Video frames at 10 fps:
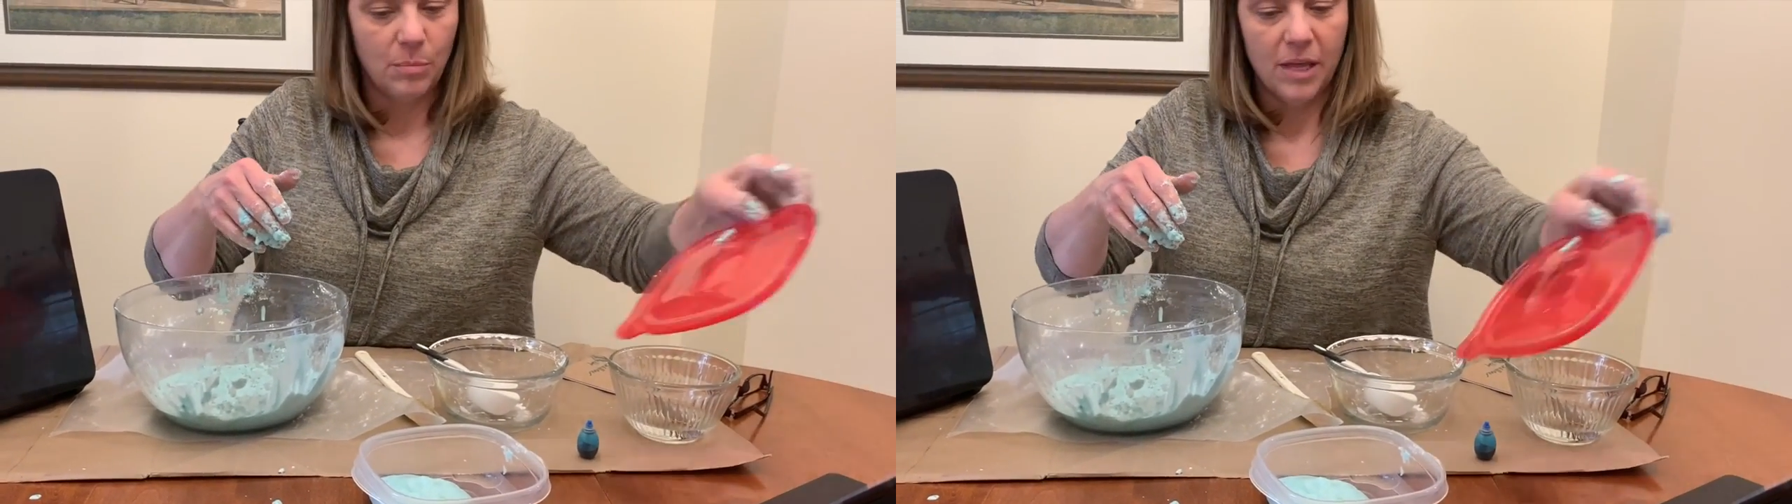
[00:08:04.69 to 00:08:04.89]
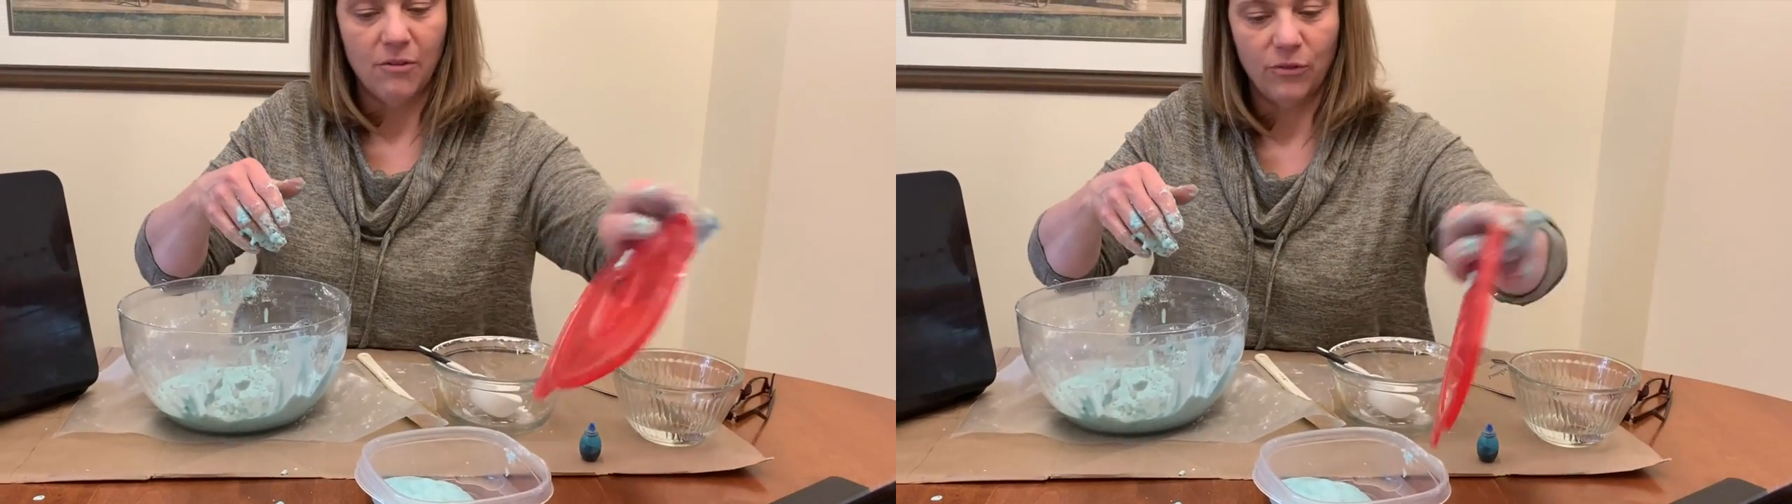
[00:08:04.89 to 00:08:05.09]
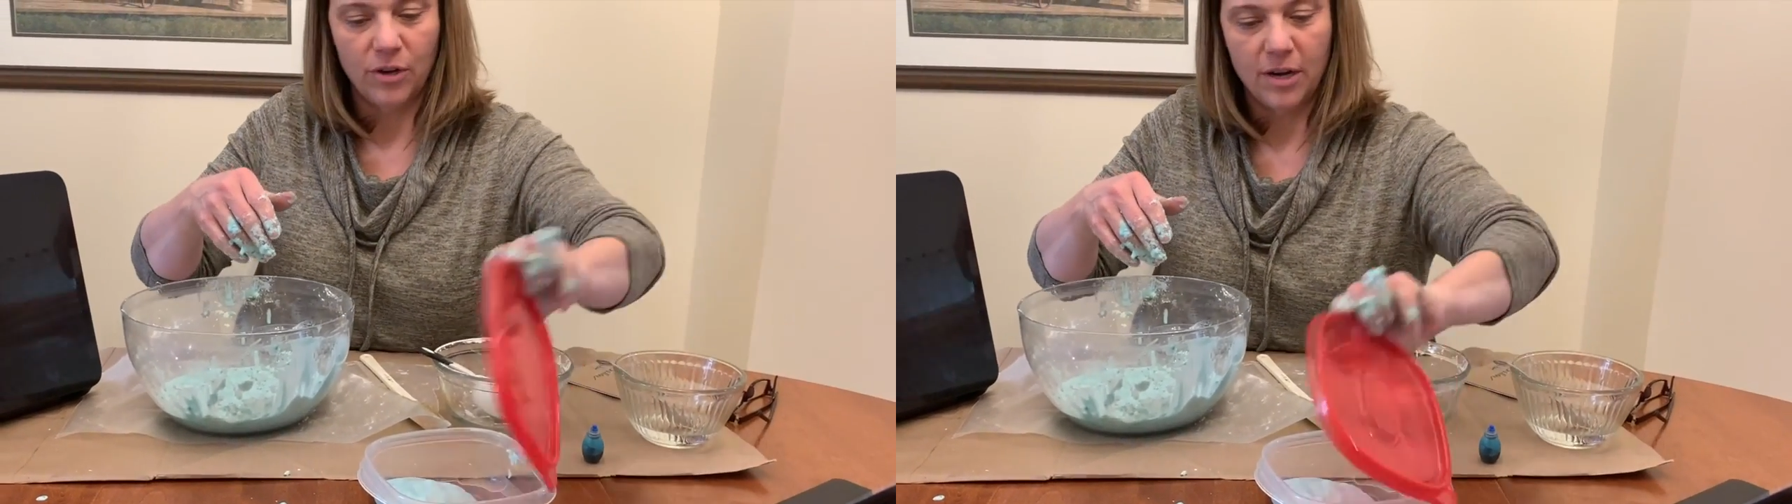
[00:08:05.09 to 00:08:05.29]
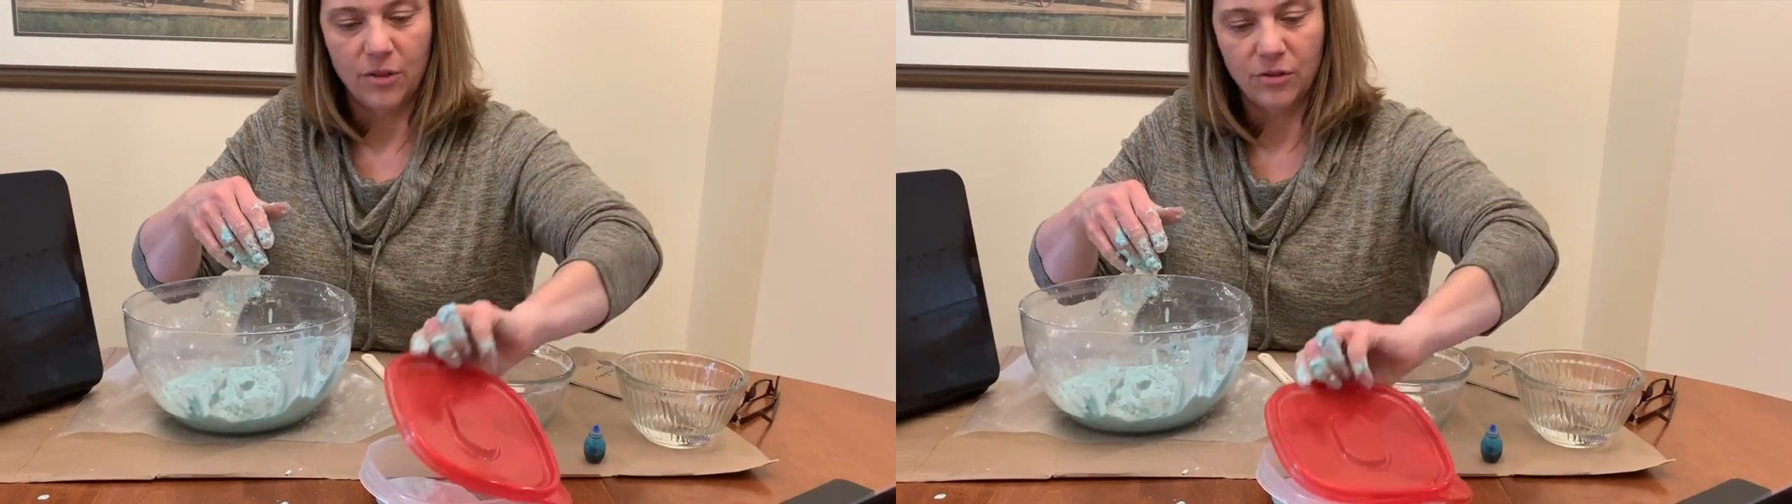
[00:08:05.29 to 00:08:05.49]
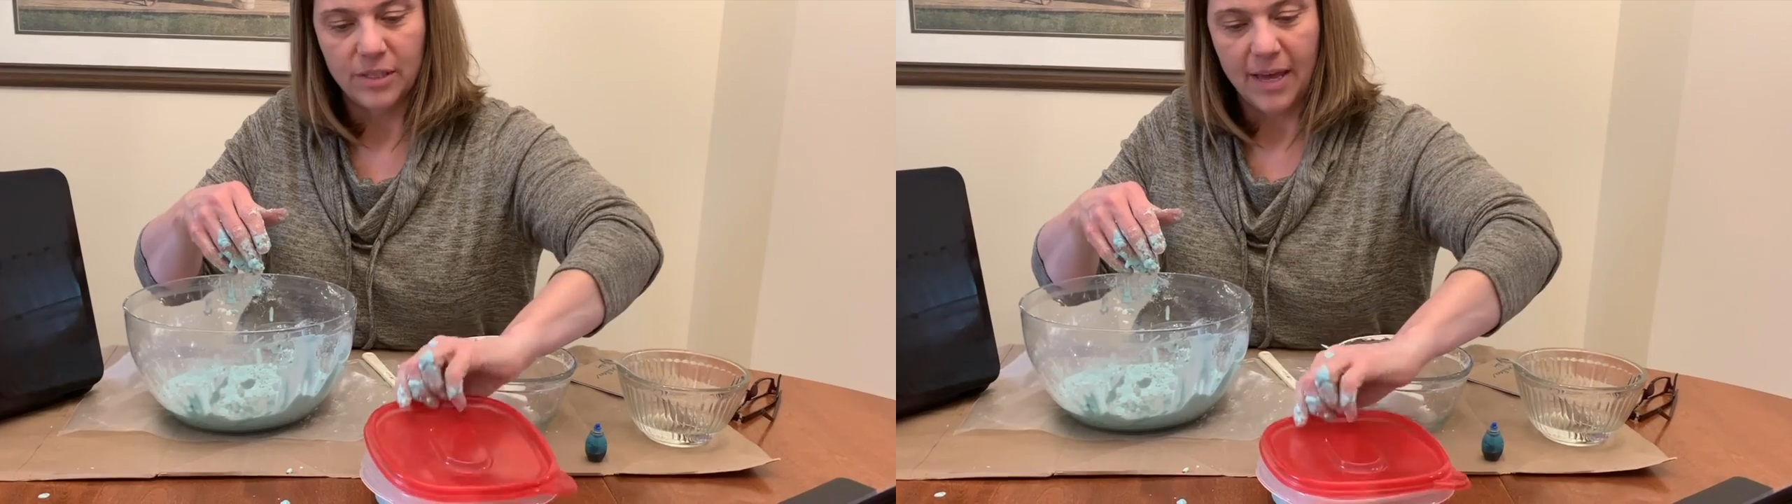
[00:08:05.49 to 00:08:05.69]
play for
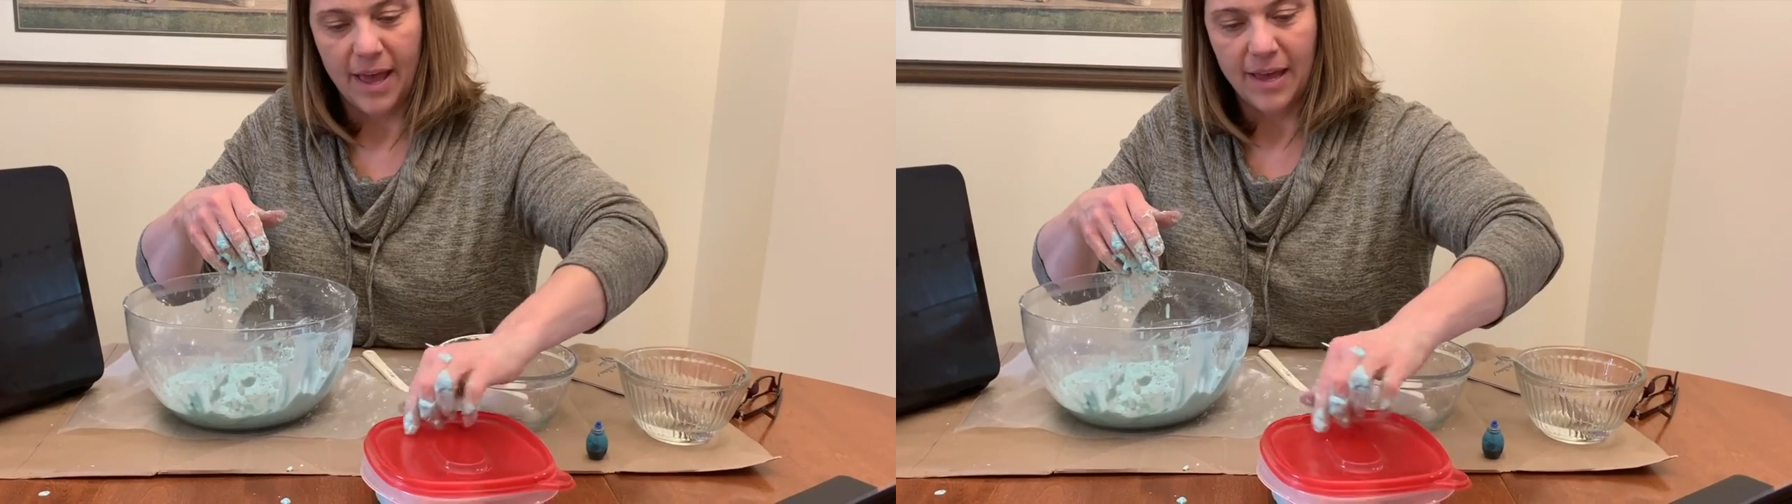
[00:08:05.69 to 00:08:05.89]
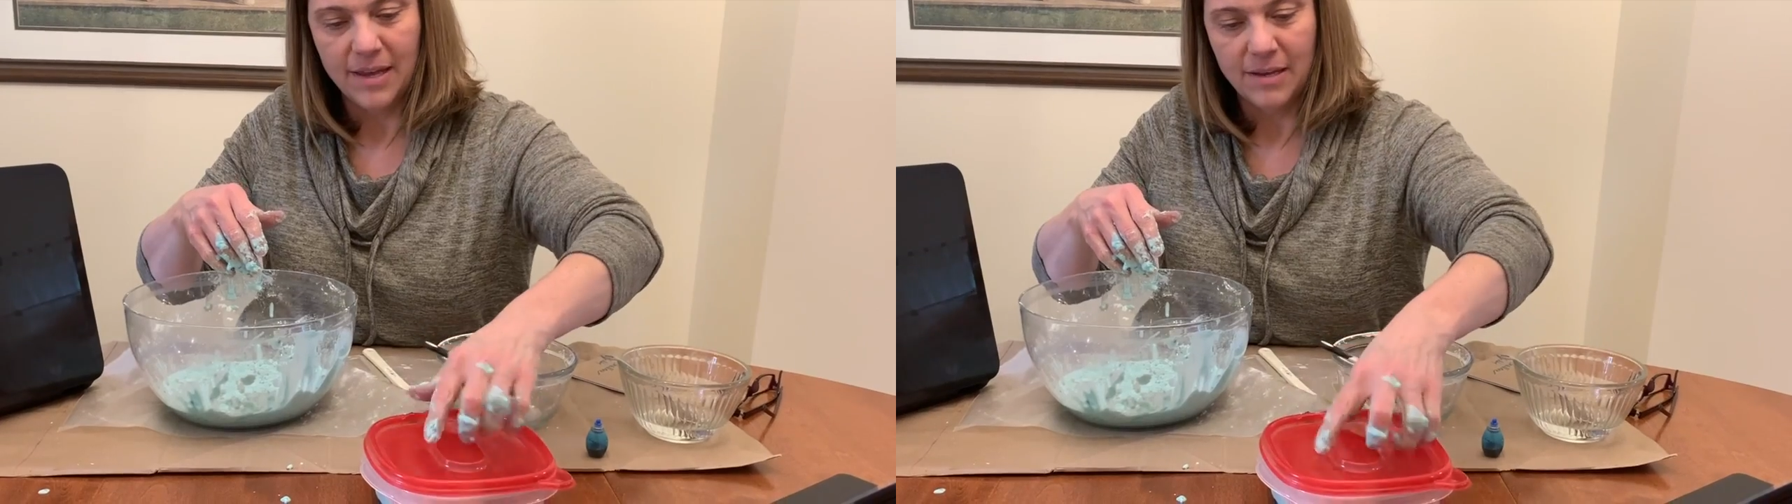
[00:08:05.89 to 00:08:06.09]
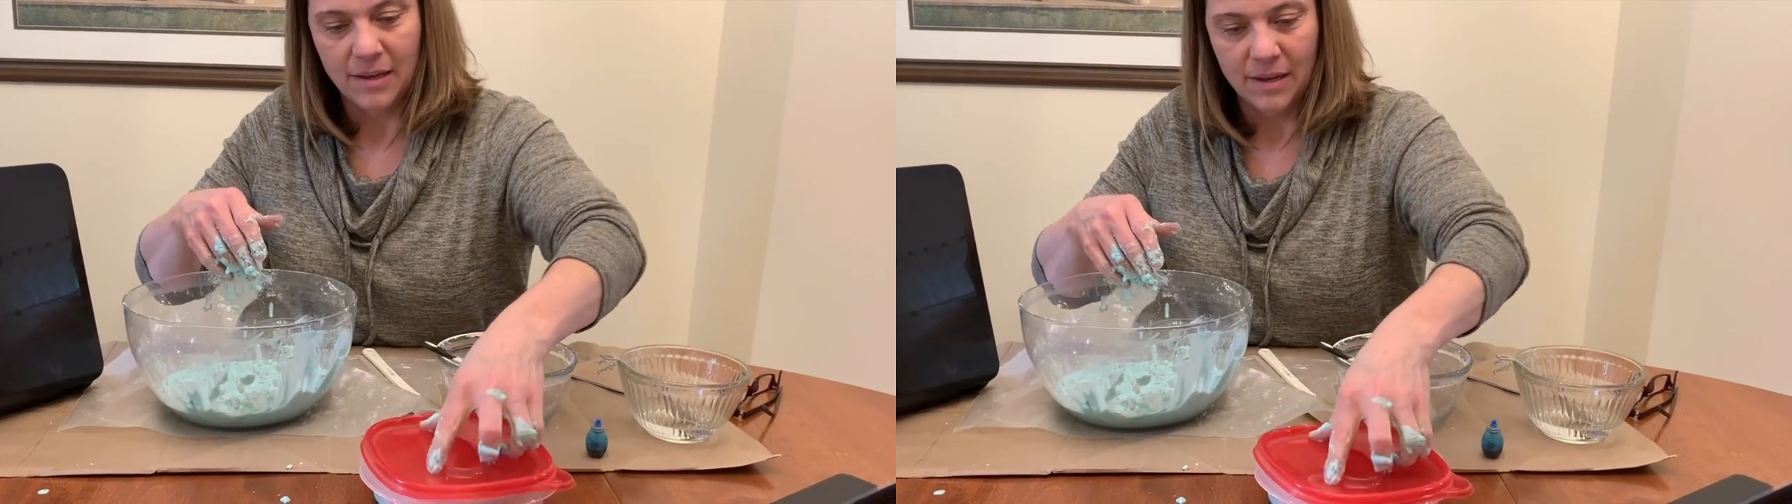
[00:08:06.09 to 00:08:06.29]
another day.